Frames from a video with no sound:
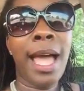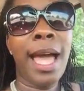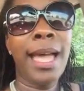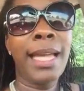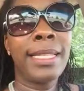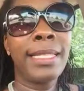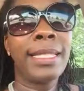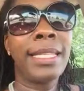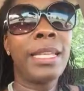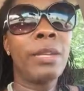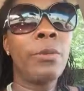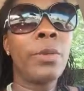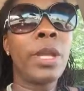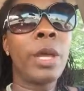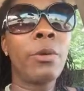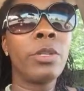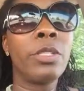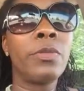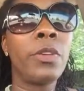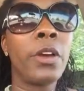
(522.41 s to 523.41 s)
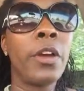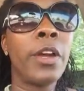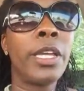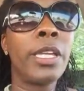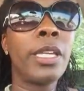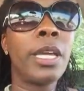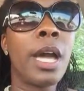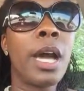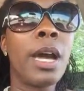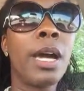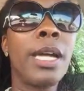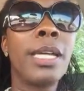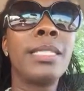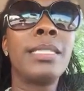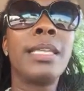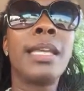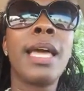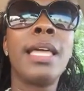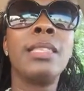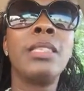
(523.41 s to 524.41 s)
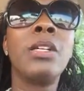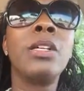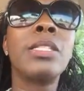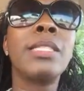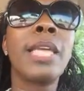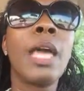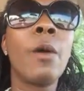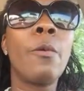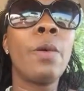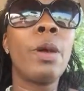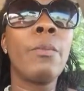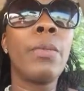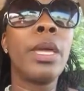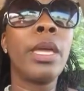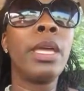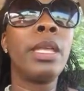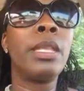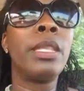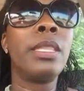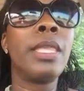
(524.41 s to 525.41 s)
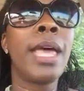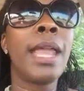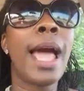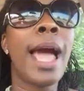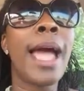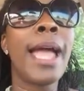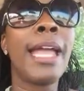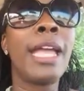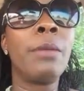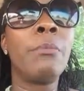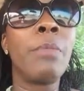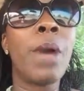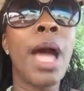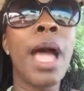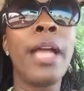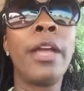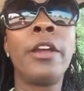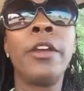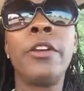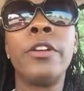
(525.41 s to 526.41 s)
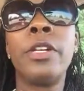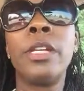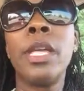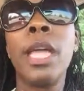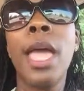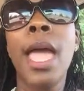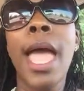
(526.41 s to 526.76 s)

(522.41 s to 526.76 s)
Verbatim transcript: I did when I was very young is that I looked at women that I admired.